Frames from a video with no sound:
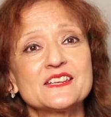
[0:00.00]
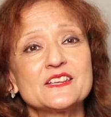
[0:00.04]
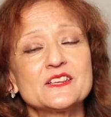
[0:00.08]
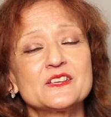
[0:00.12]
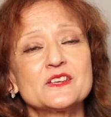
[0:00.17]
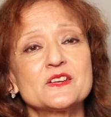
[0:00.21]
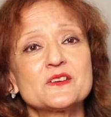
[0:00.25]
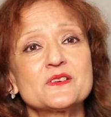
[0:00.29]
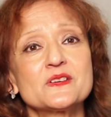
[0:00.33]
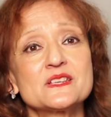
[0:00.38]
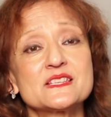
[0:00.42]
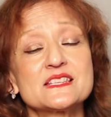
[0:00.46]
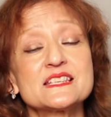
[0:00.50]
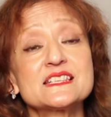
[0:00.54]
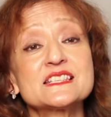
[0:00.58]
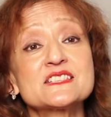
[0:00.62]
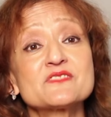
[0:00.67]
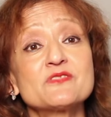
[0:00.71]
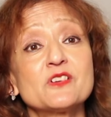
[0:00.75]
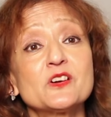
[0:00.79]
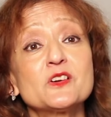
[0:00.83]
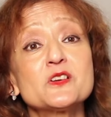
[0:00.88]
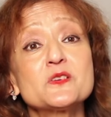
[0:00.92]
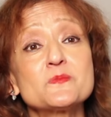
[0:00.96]
You know,
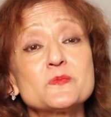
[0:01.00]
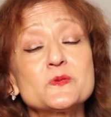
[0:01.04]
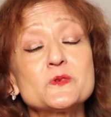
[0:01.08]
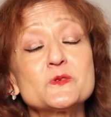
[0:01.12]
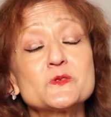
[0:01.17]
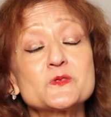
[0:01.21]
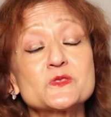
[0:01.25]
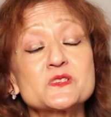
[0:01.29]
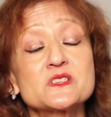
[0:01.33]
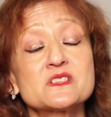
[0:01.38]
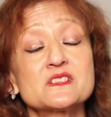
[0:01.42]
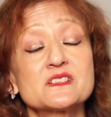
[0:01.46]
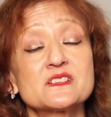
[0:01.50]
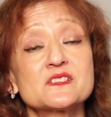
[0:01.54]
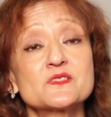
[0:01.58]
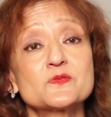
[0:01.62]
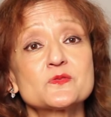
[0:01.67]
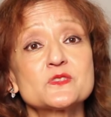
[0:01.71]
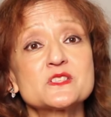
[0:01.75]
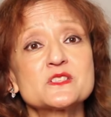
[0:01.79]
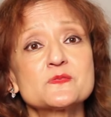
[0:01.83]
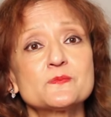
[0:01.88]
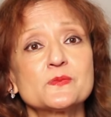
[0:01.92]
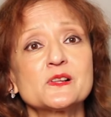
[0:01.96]
it's very important.
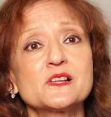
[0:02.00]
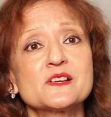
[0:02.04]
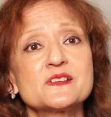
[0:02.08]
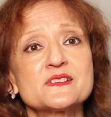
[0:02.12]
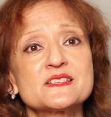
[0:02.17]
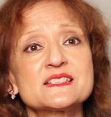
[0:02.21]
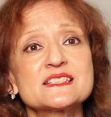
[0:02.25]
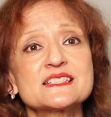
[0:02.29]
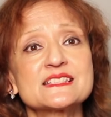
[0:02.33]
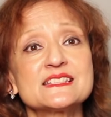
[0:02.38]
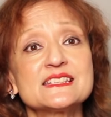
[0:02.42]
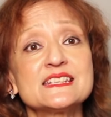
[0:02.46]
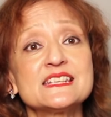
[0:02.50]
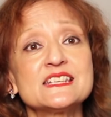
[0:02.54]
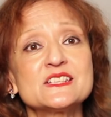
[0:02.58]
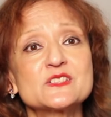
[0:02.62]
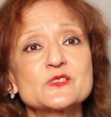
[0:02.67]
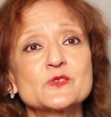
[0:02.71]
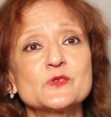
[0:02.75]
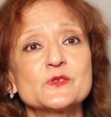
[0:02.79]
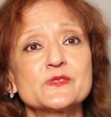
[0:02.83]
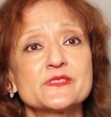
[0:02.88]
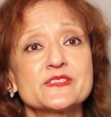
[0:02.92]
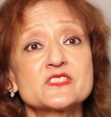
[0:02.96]
Whistleblowers
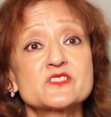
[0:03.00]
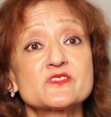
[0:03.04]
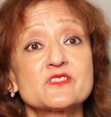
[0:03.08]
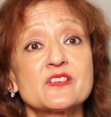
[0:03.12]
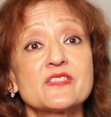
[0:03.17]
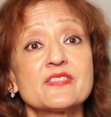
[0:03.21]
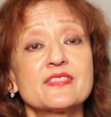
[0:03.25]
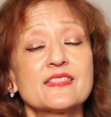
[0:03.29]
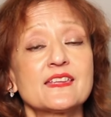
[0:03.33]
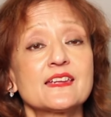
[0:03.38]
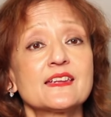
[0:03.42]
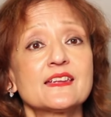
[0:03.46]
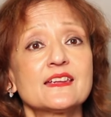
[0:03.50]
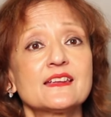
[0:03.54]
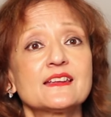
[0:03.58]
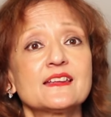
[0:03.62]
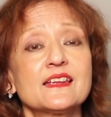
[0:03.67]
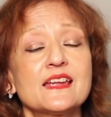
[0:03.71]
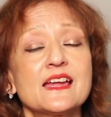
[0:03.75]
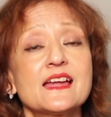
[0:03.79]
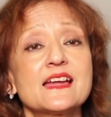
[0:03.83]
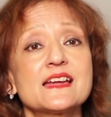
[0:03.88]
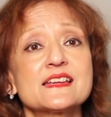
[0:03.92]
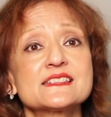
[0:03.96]
need all the strength they
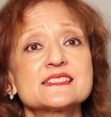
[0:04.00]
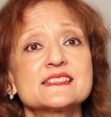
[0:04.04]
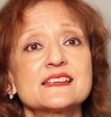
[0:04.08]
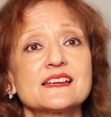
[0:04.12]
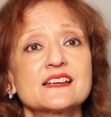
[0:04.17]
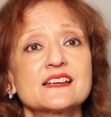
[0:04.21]
can get,